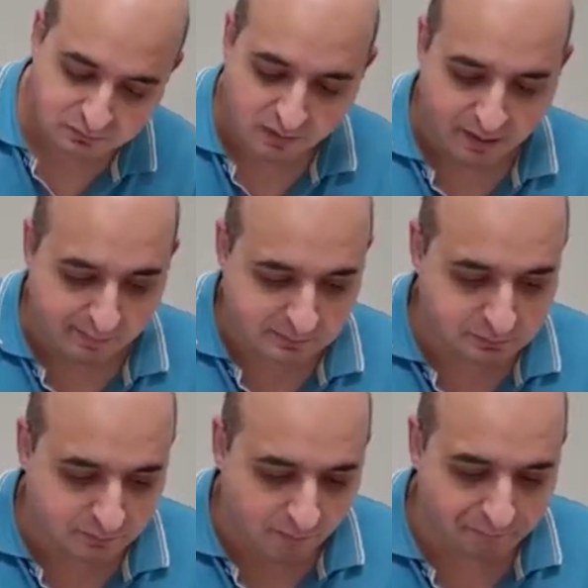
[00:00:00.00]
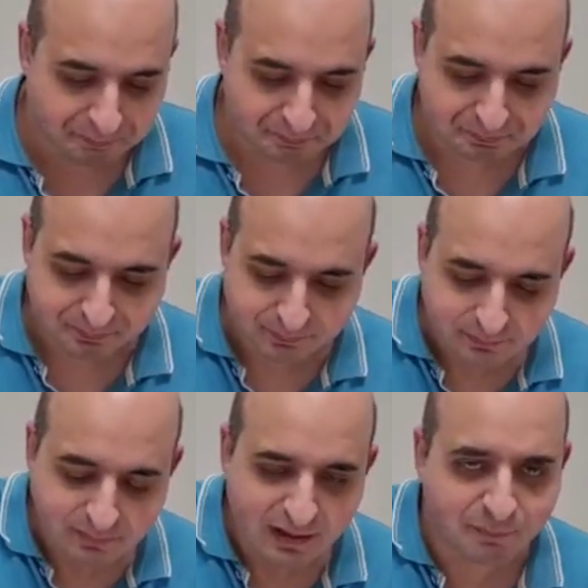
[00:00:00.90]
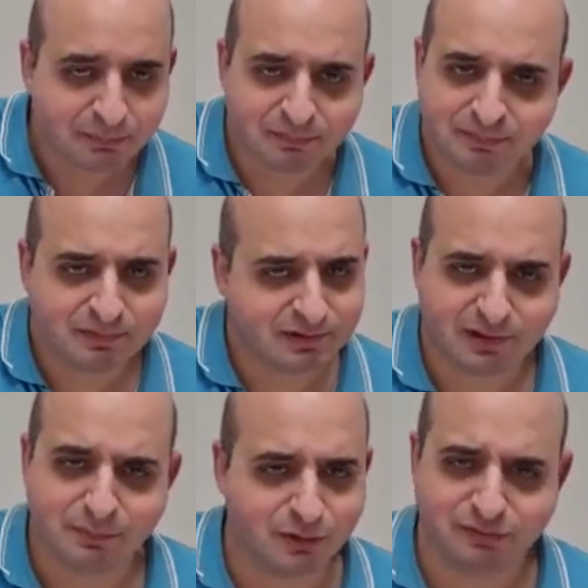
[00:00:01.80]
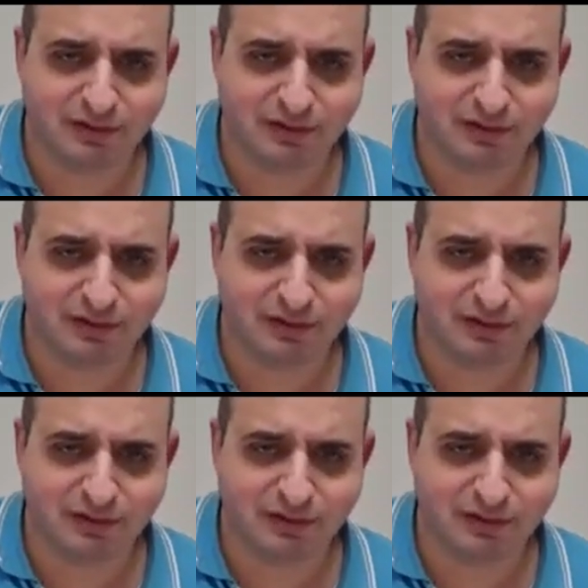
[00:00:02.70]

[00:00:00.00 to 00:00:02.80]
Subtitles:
Gonna move